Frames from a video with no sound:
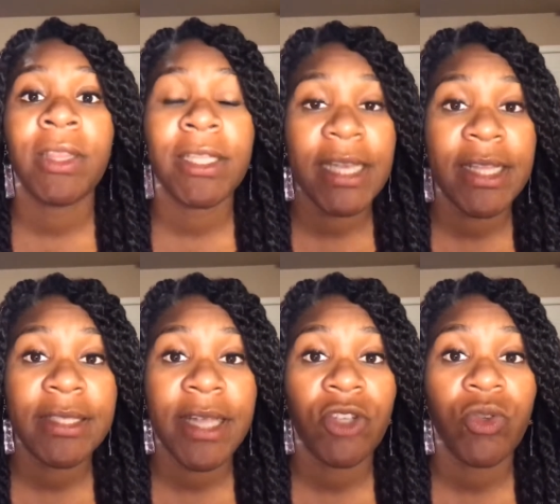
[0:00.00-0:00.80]
the
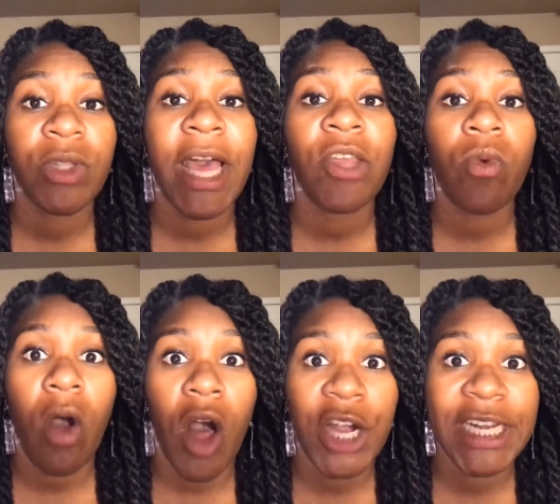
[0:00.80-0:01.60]
daily schedule that you
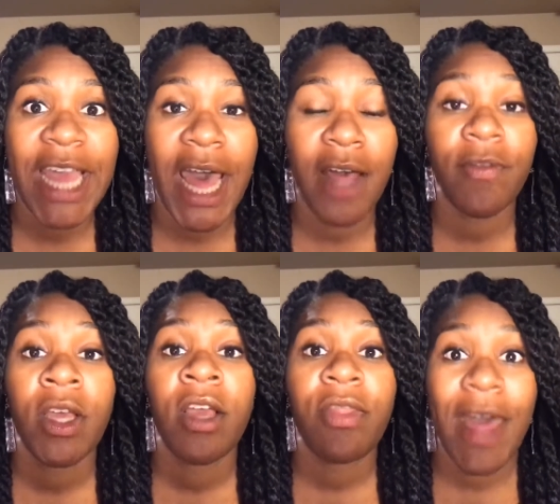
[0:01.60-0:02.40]
already have.
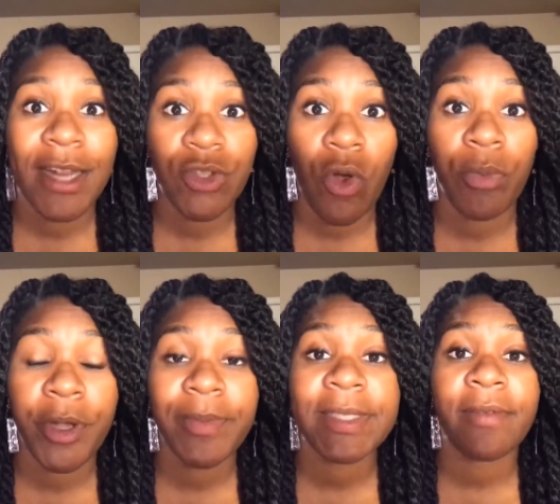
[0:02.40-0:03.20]
That is the whole
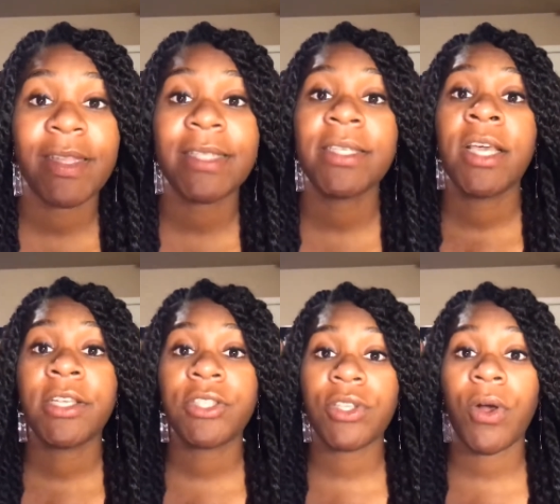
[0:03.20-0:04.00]
purpose of this.
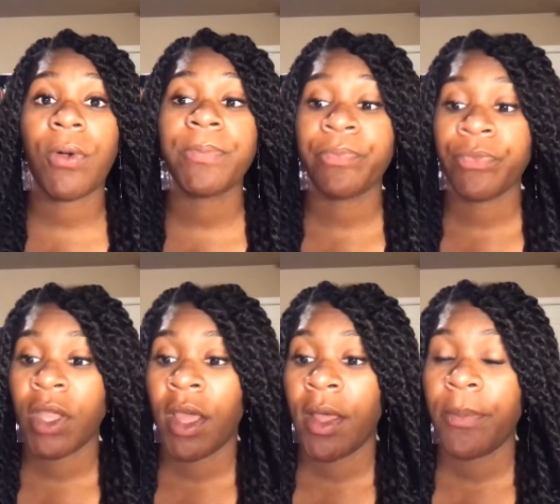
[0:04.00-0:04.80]
So
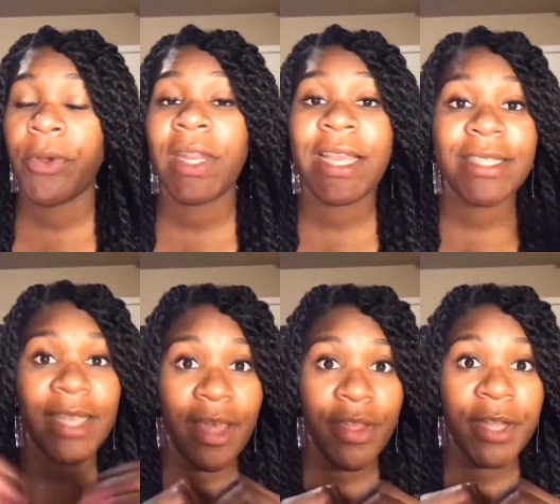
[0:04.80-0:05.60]
putting it
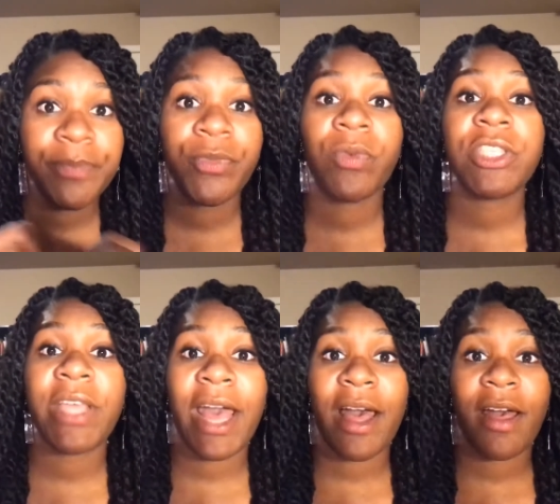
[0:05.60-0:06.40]
together,
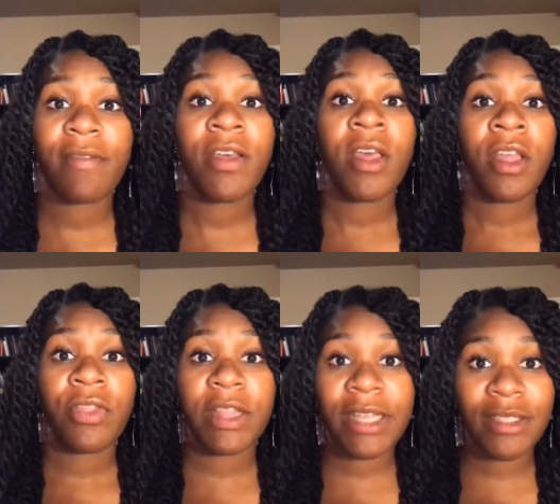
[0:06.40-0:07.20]
once you have
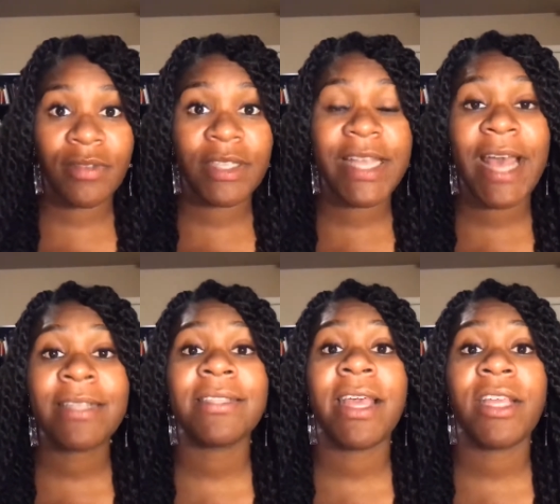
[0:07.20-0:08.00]
the list of the
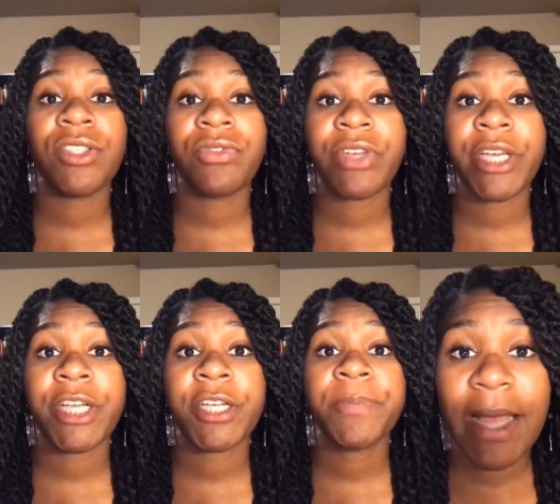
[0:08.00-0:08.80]
tasks that you do for
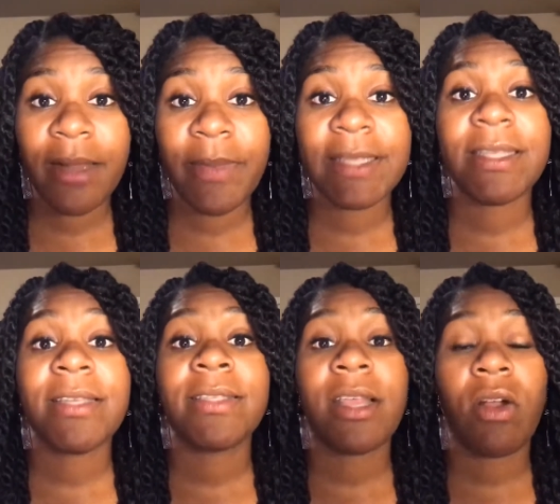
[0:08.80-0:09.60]
your side
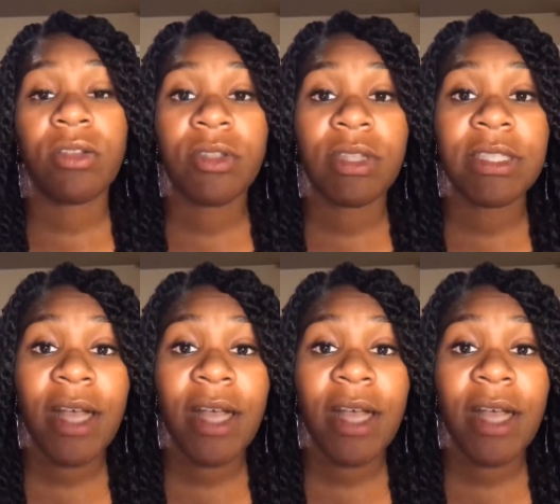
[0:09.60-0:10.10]
business and also the